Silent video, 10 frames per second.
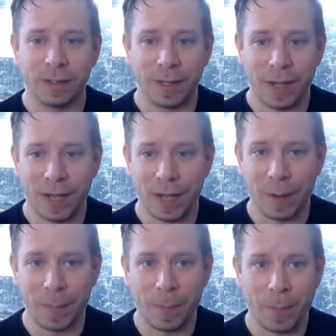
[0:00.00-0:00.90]

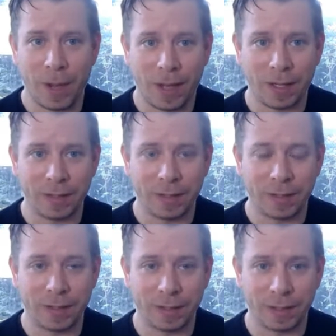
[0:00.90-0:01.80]
And
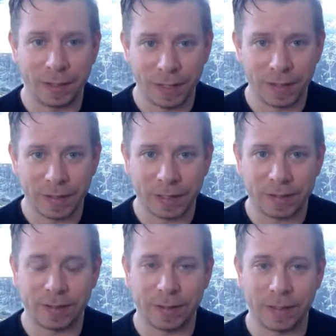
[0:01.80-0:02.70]
today's
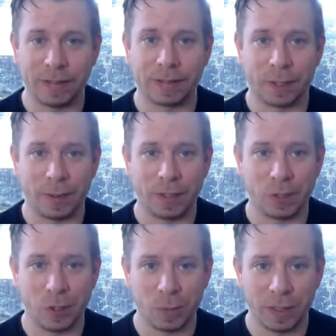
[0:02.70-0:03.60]
lesson is going
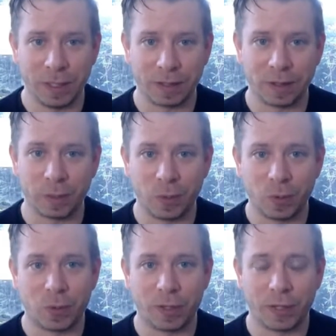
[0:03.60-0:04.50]
to be
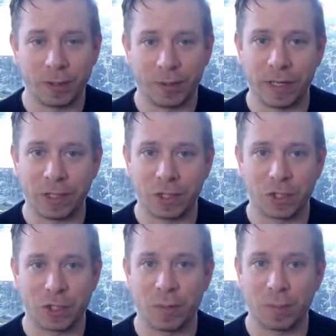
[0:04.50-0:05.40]
exploring the
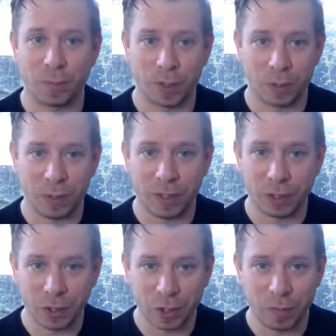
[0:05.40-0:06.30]
relationship between the
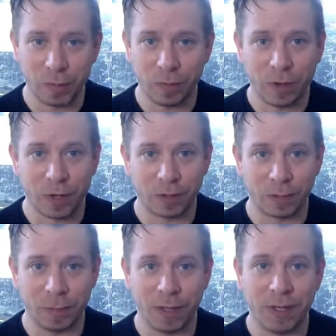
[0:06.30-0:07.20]
top of our
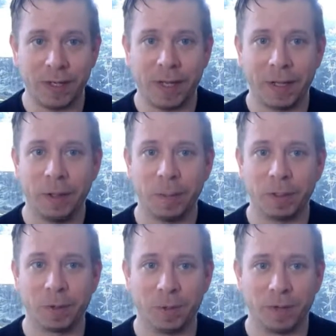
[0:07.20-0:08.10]
spine and the
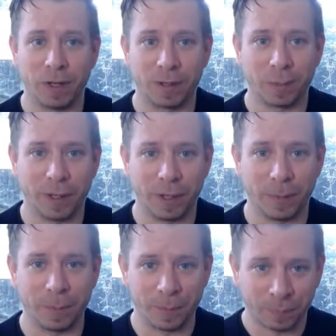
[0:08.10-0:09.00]
bottom of our spine,
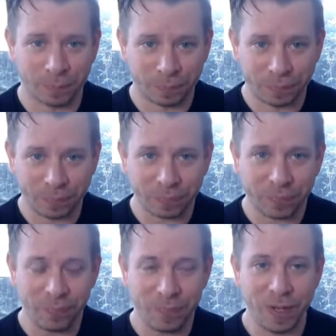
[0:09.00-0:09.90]

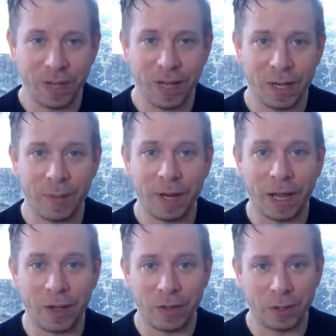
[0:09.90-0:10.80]
and
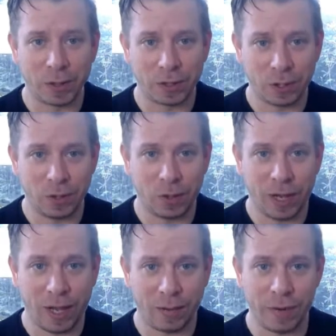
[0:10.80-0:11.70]
how those two
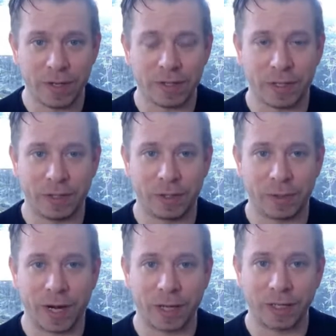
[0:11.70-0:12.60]
areas
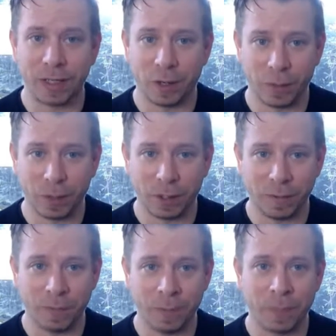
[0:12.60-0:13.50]
interact in our body.
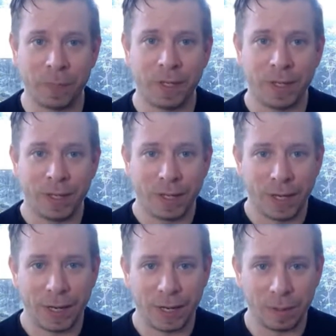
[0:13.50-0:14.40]

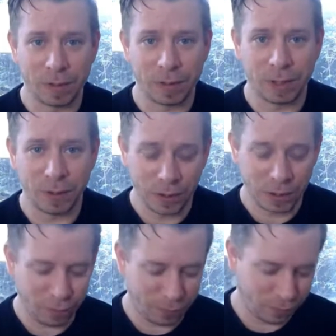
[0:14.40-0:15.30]
So if,